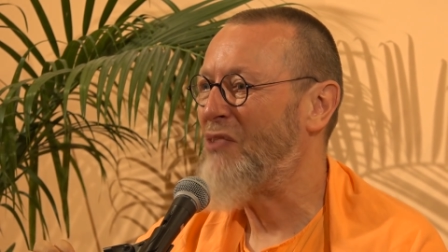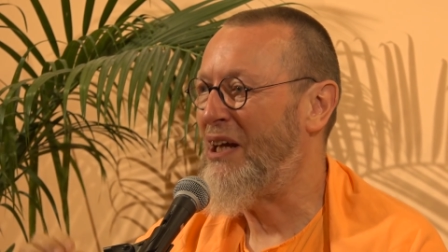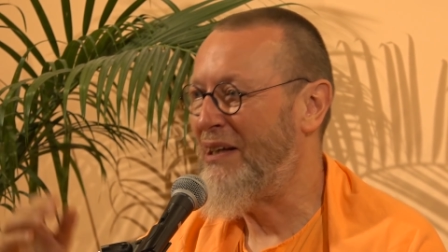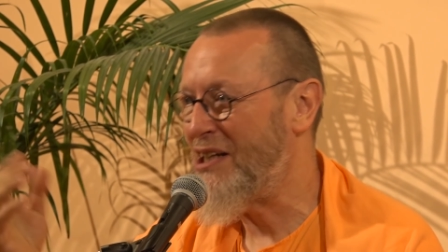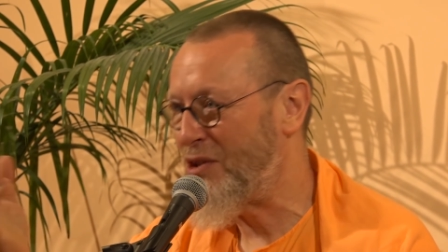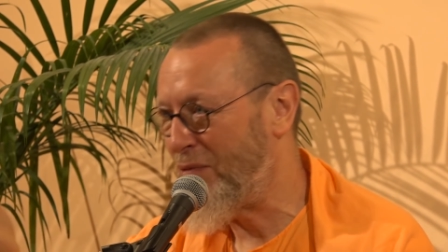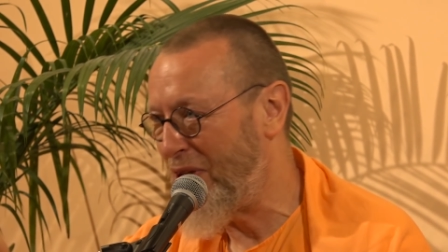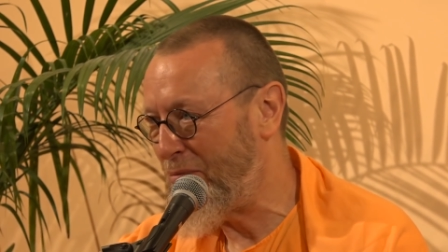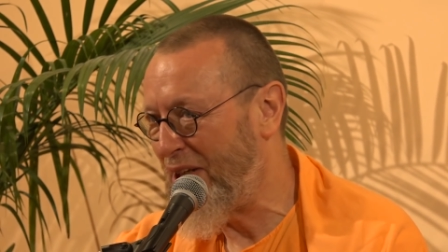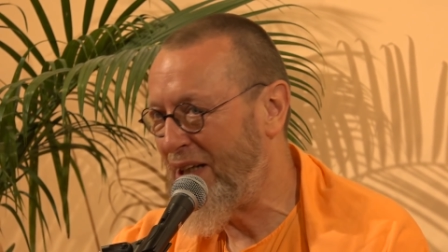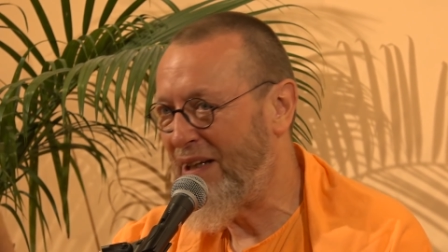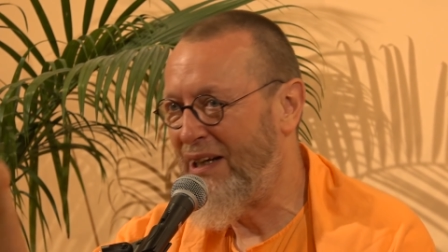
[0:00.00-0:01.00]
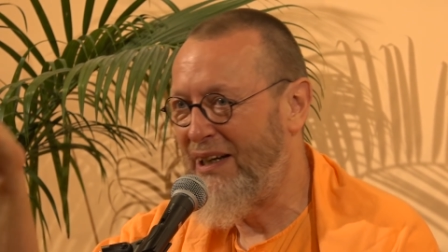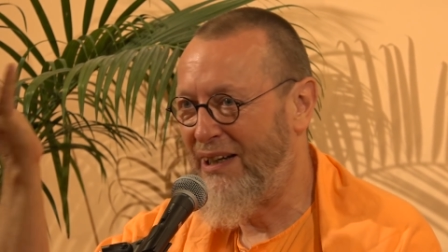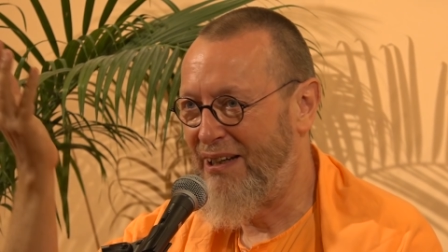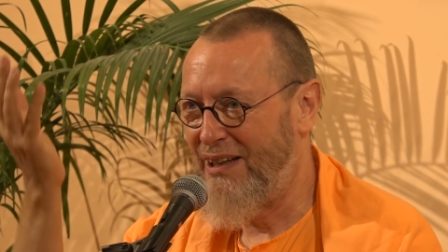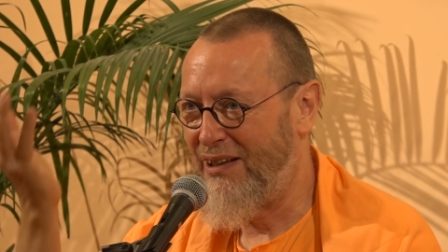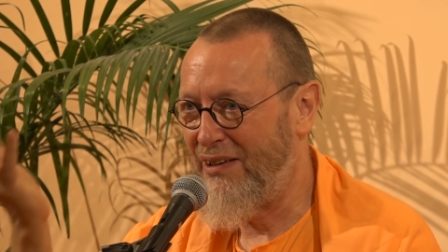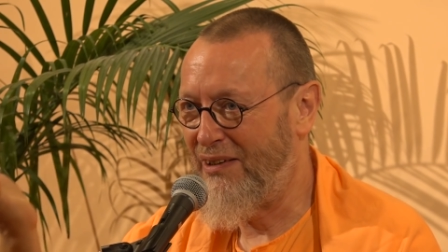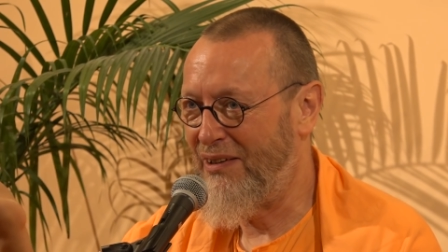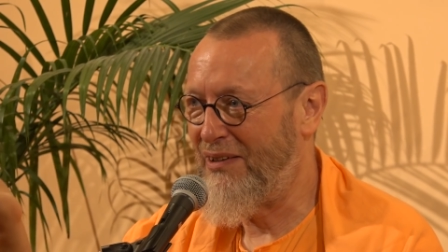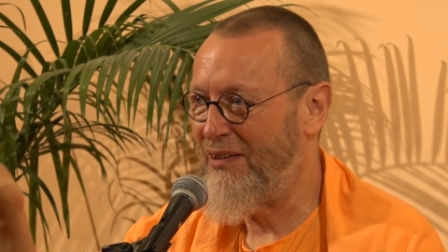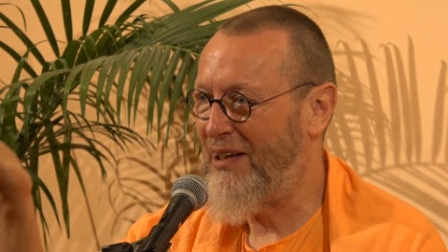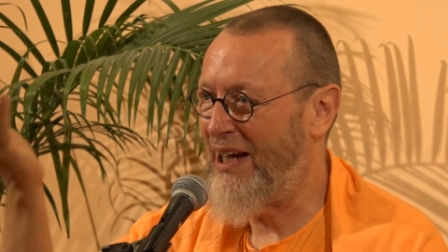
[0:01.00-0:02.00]
And this will be
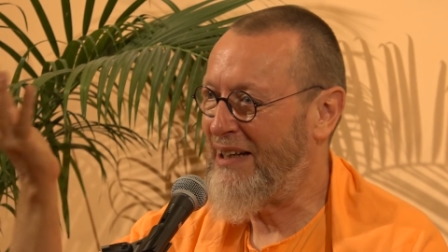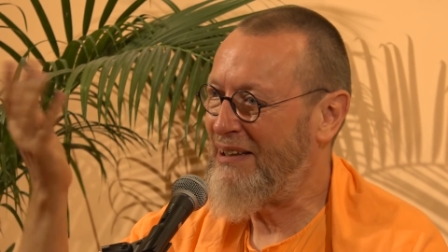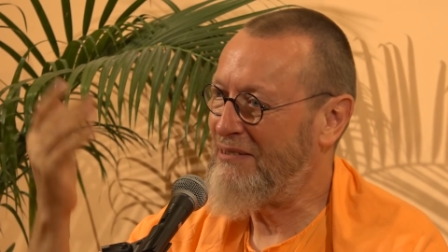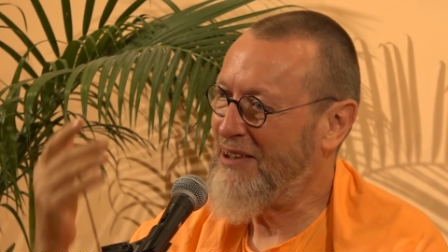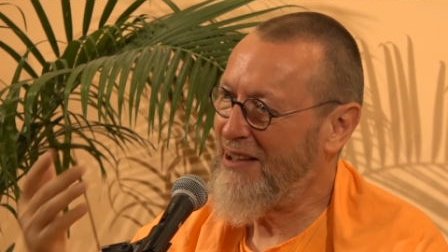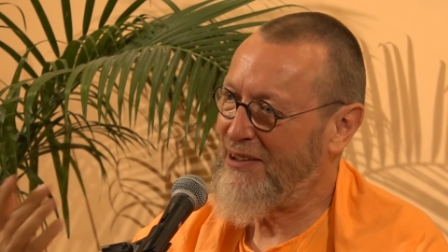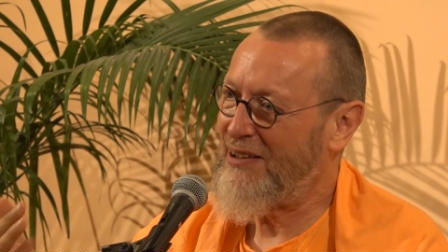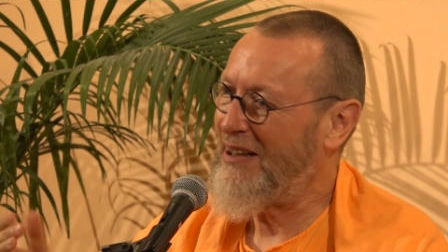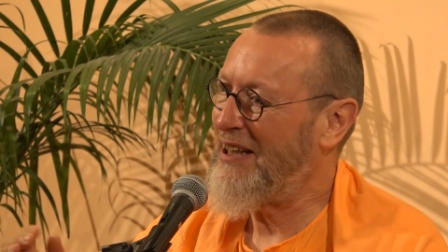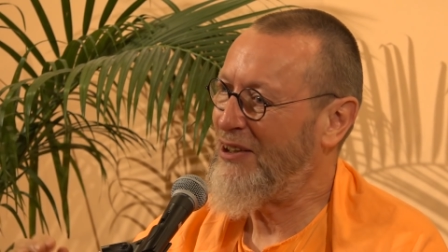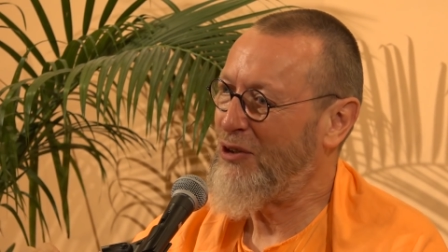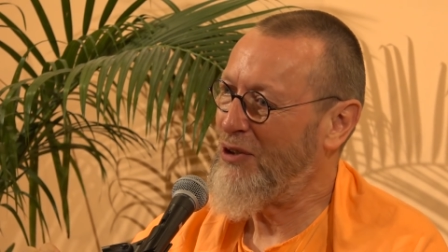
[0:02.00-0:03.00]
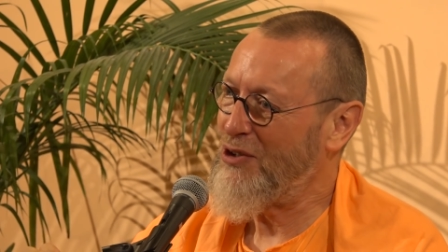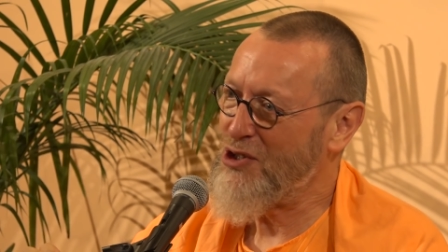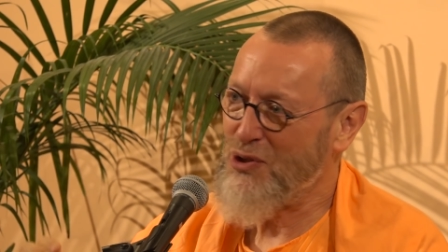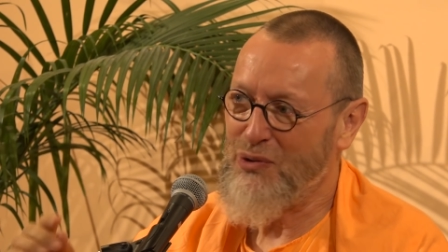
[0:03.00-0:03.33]
activated later on.